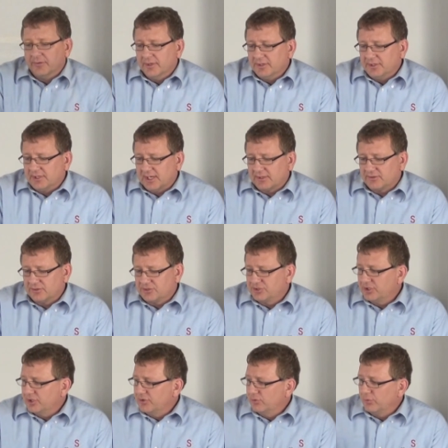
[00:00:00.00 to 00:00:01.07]
The detector
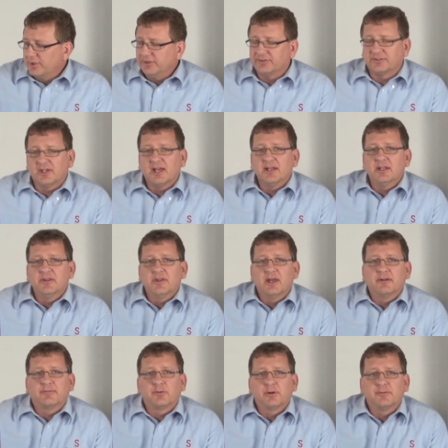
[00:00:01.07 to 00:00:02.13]
should reset in
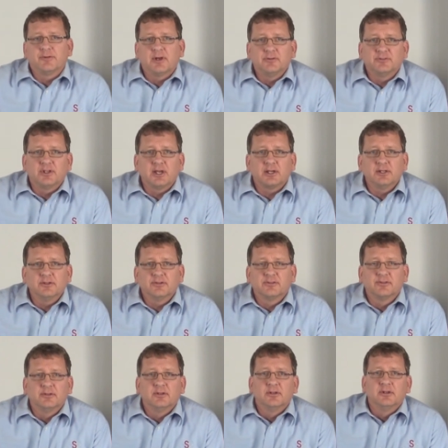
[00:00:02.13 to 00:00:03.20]
that forty-five seconds.